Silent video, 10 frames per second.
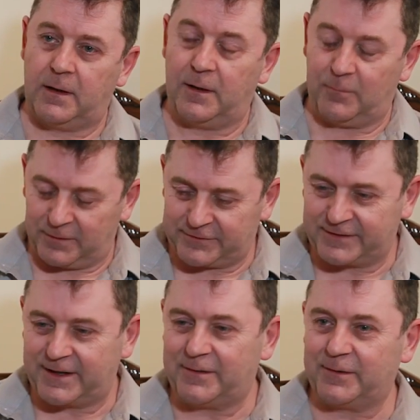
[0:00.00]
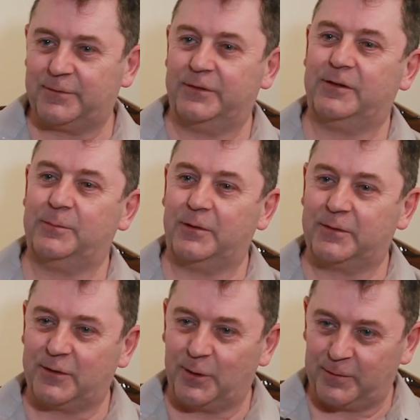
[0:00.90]
Uh, once again, Cristobal
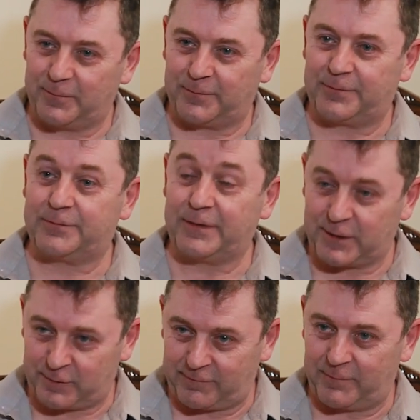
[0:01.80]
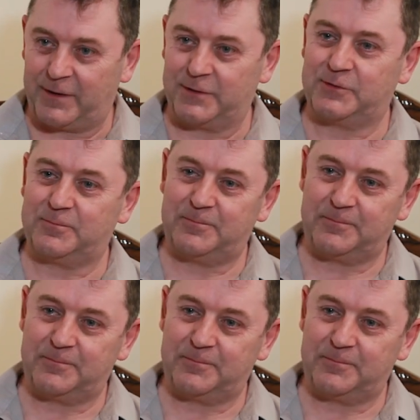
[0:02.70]
Cobo, thank you very much.